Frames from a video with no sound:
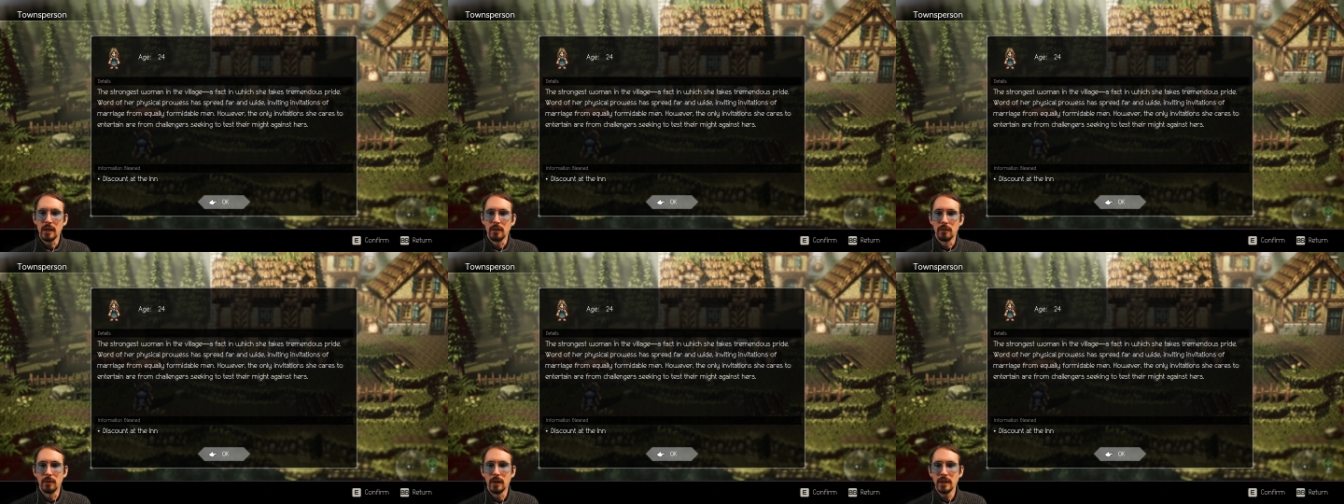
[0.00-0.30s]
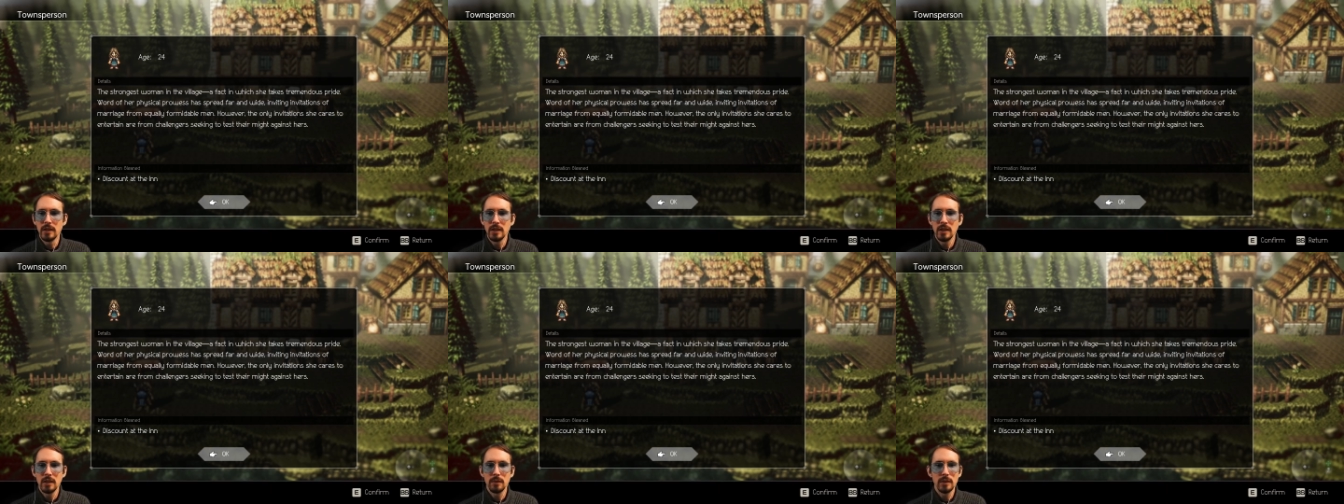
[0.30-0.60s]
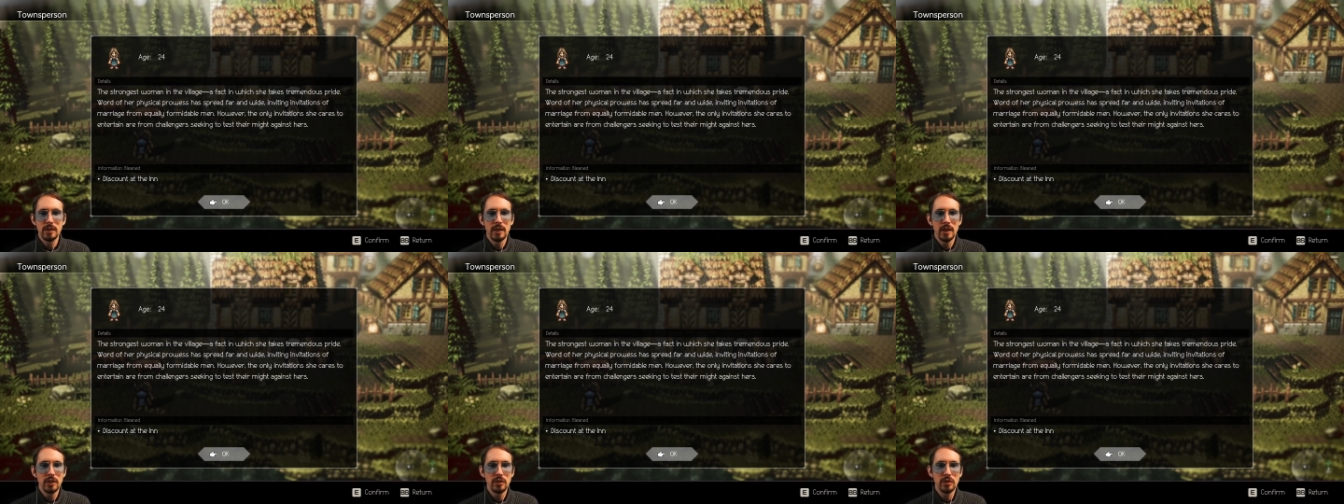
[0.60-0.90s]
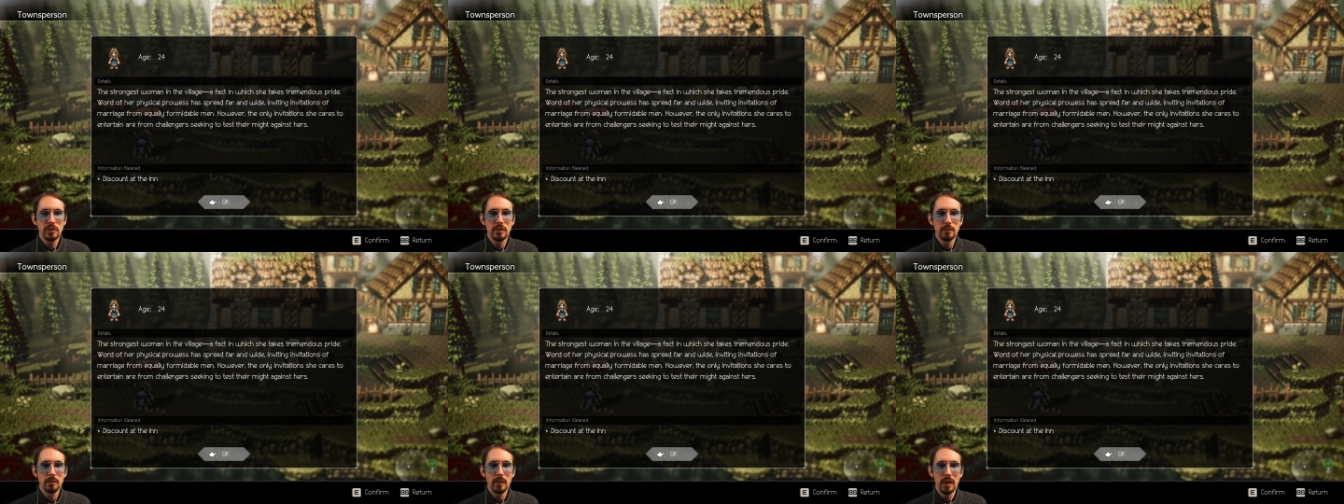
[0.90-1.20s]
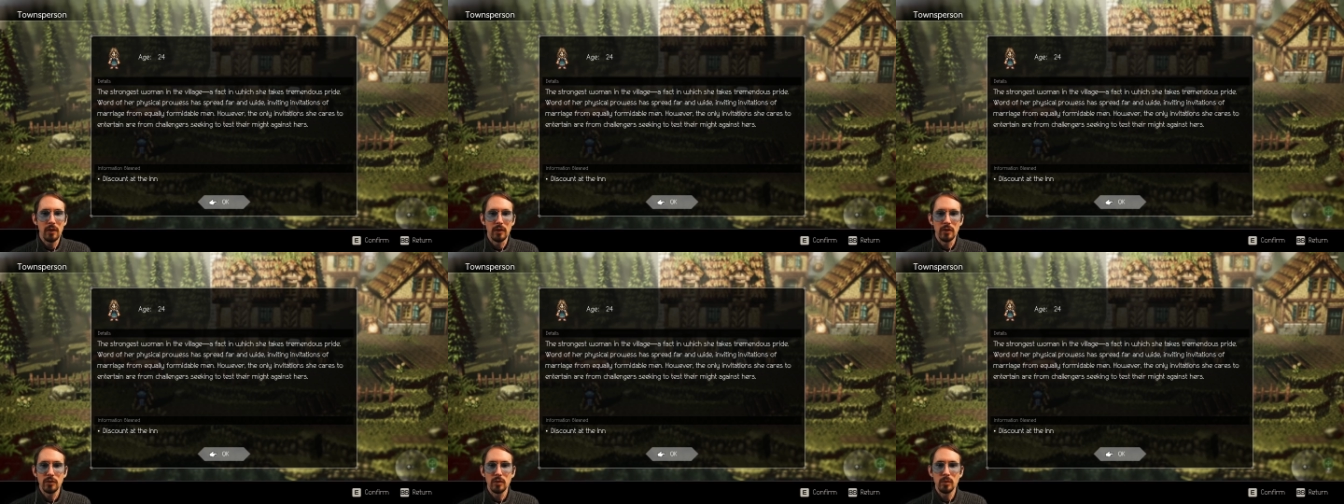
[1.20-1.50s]
inviting invitations of
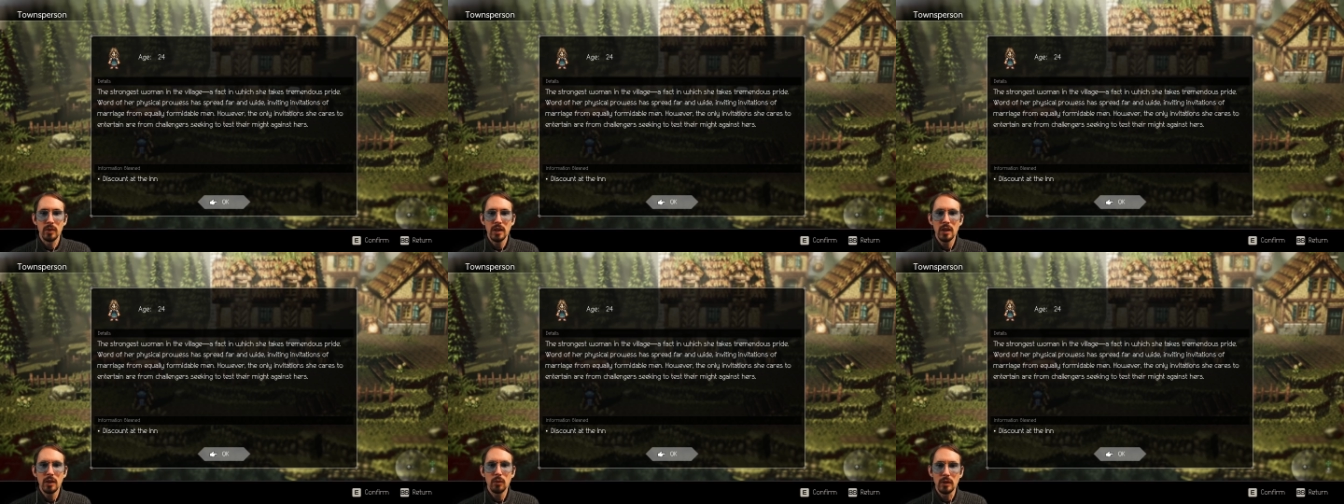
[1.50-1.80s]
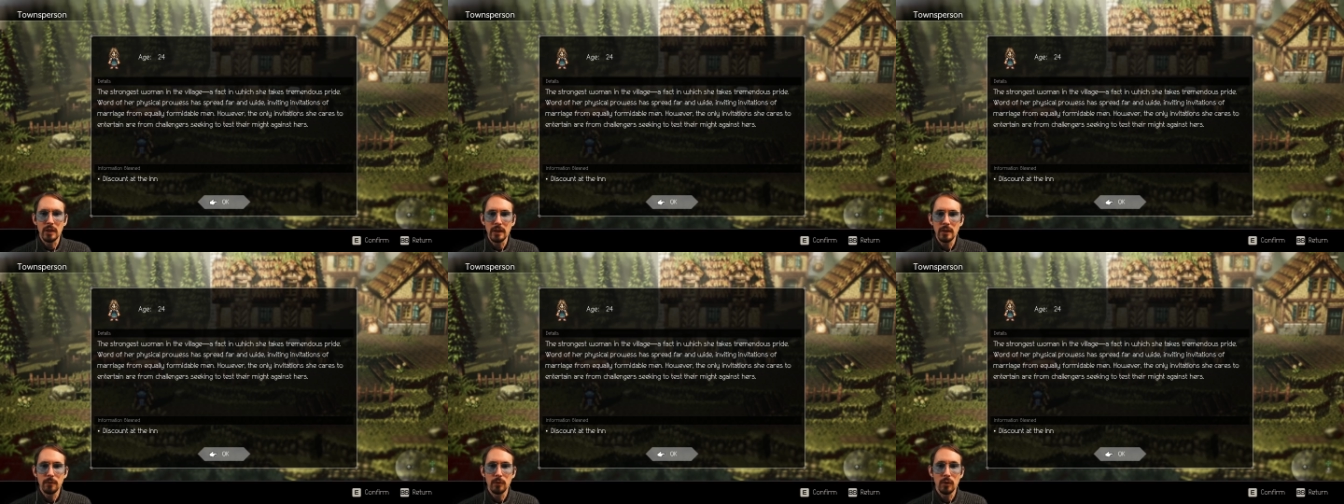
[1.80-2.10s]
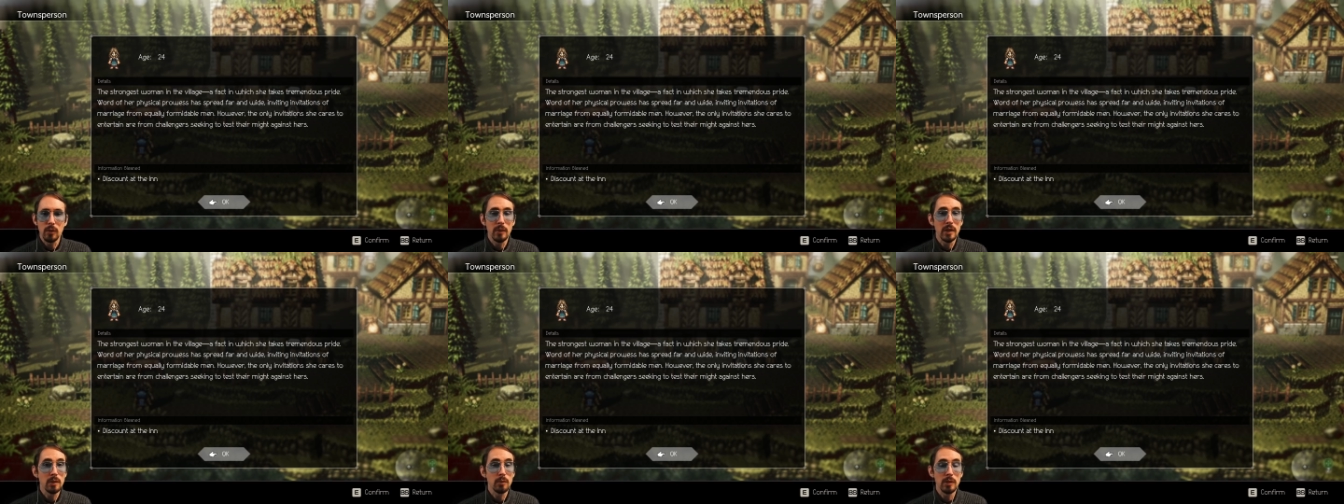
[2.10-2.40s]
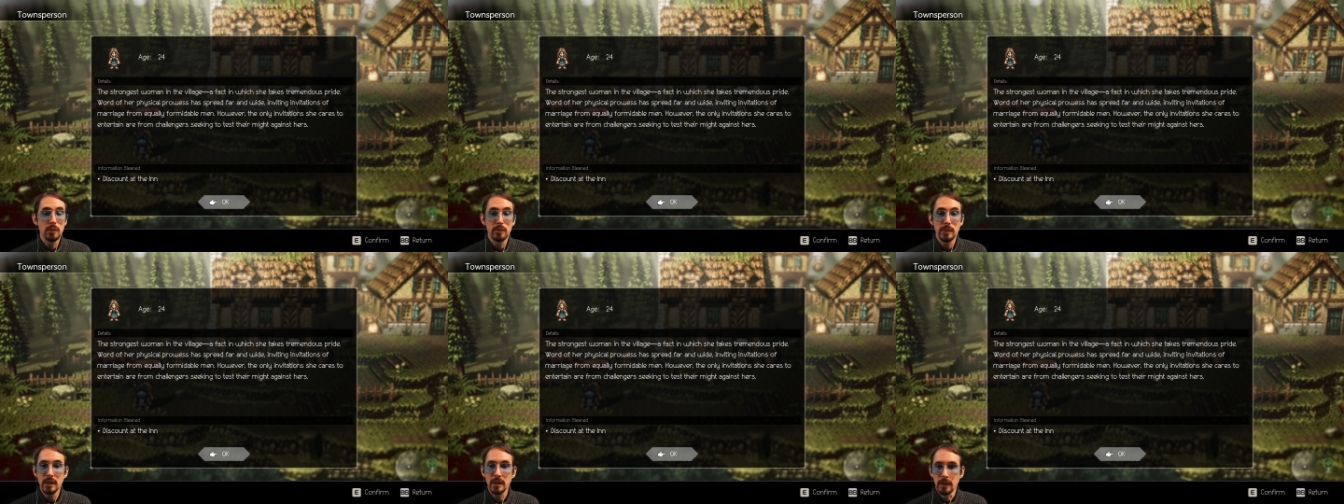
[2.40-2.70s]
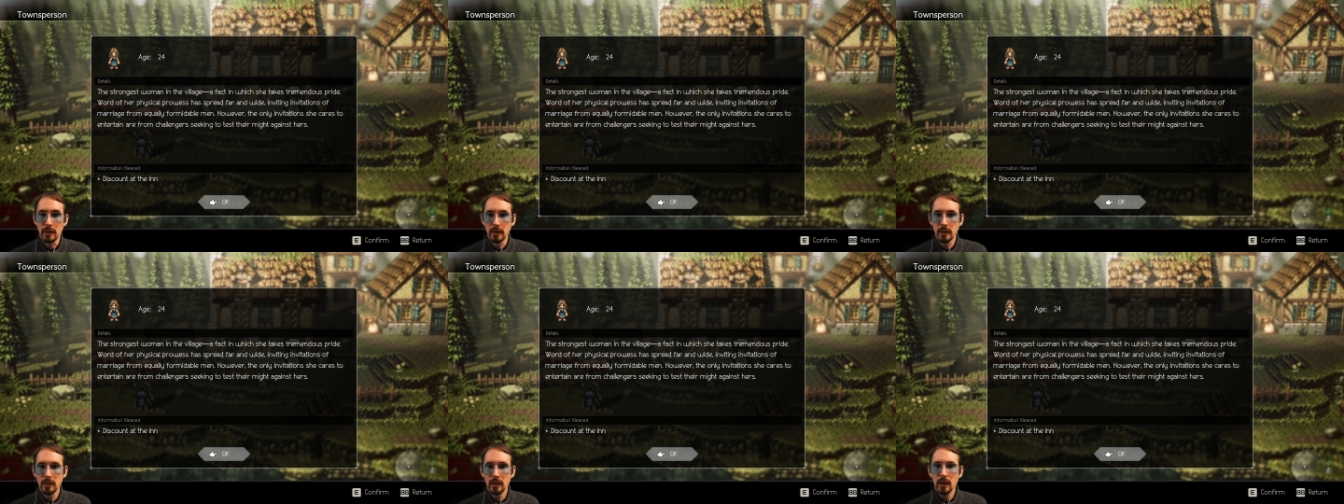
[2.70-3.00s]
marriage from equally formidable
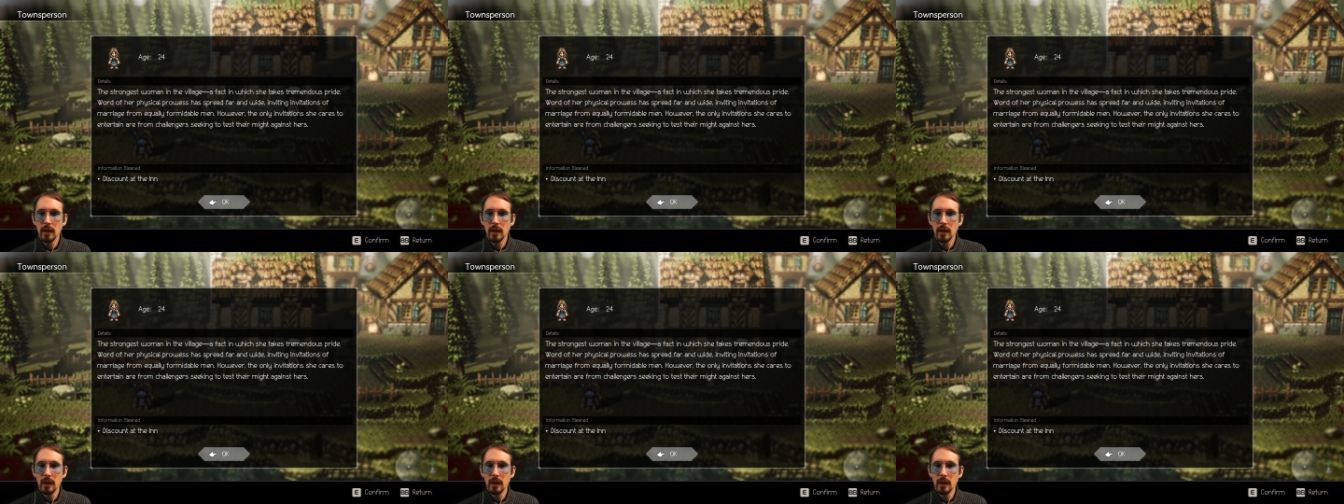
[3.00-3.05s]
men.